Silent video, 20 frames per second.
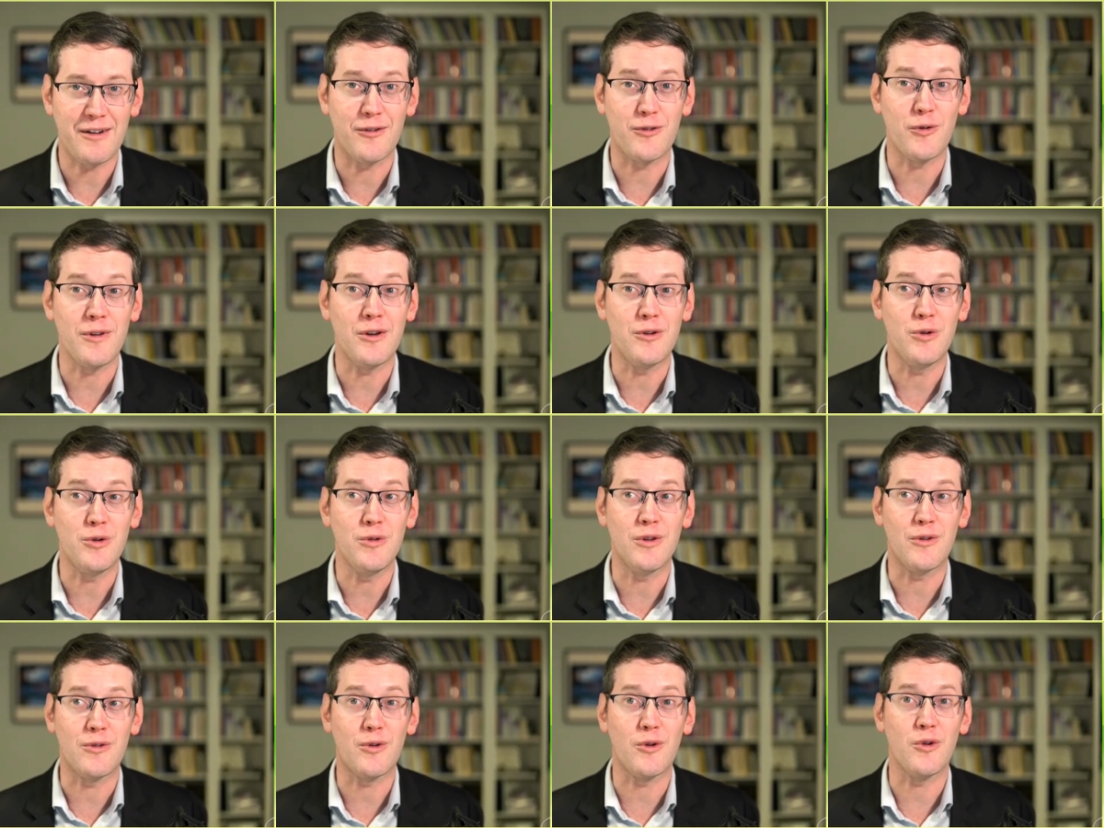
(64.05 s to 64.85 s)
It's certainly true
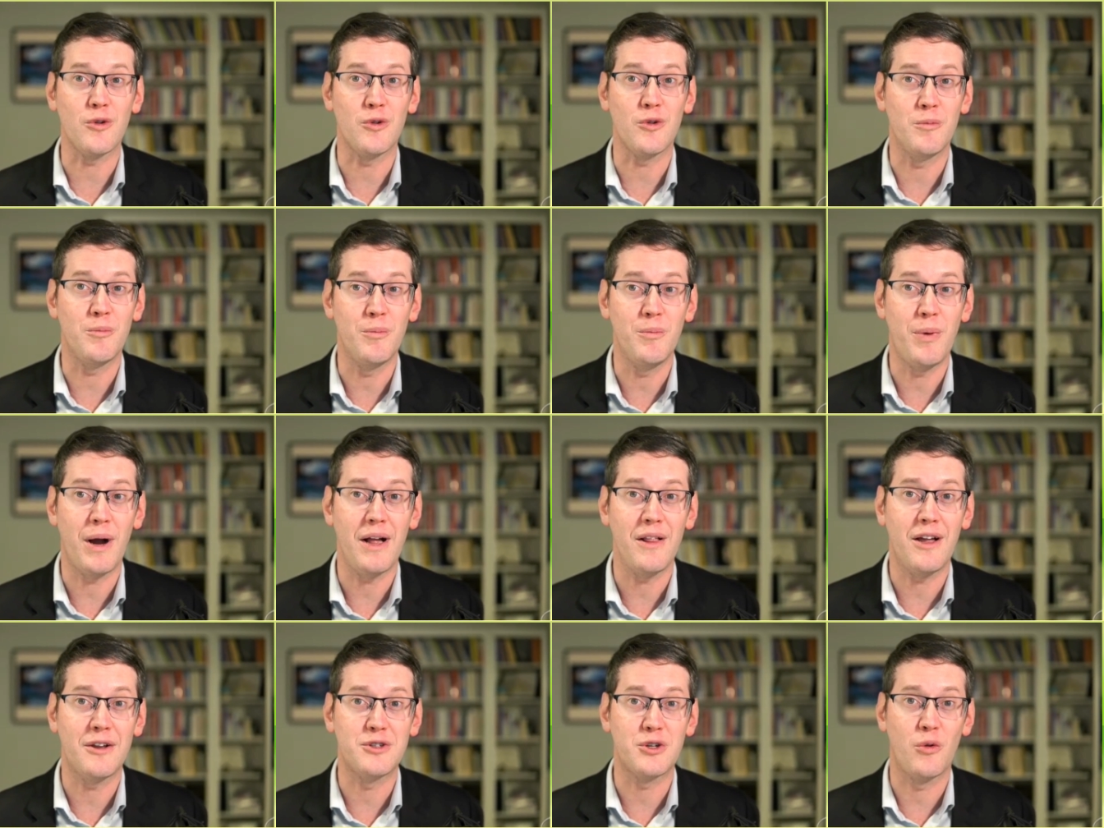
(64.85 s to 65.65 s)
that certain
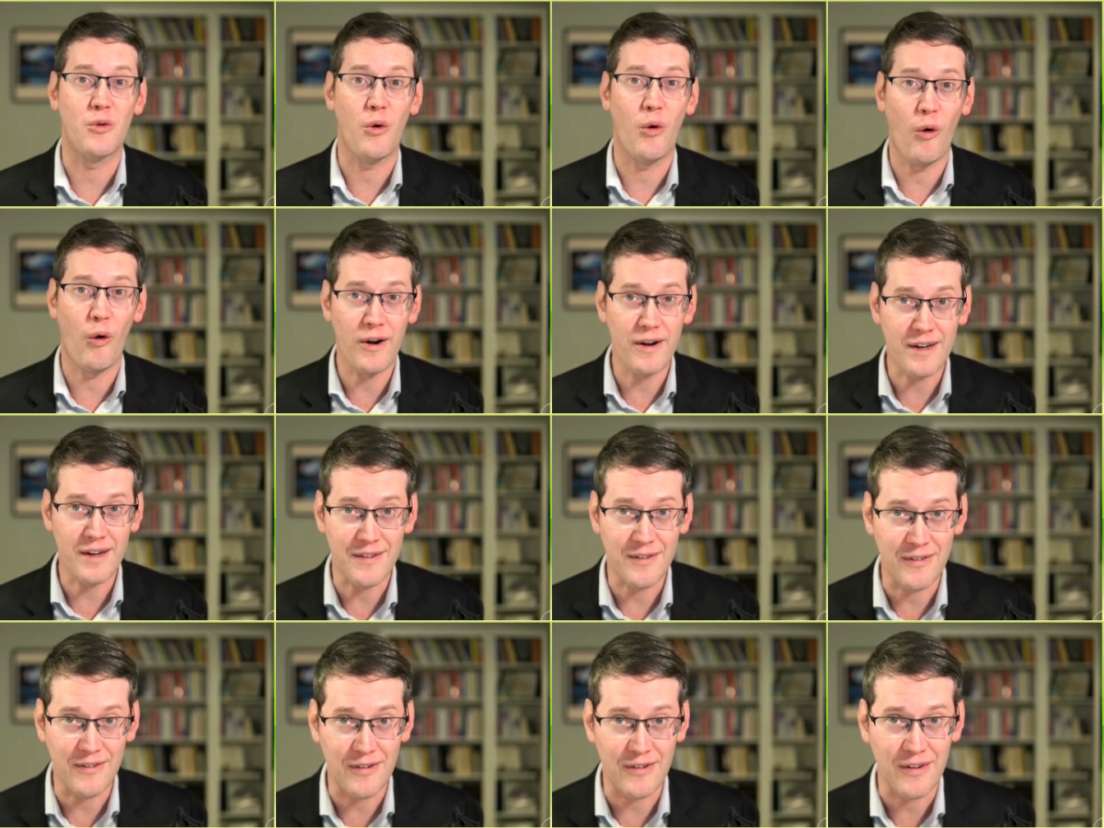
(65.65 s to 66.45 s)
biological
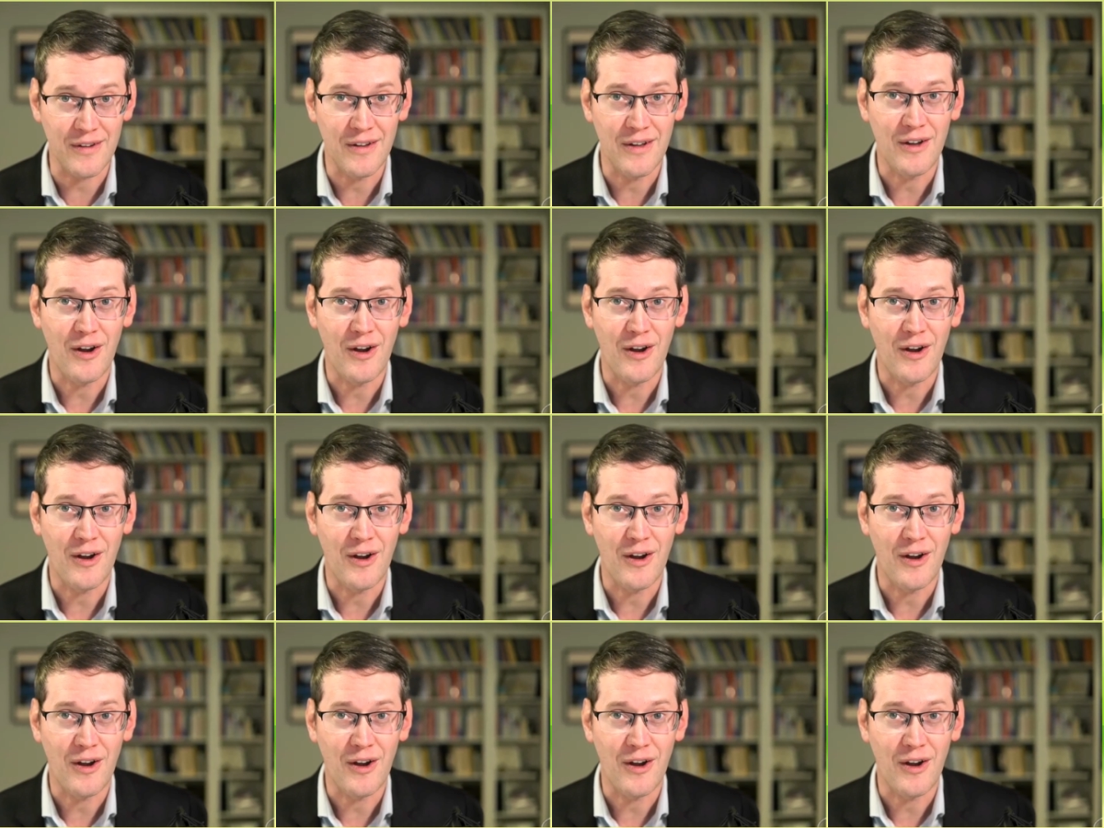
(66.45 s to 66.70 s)
organs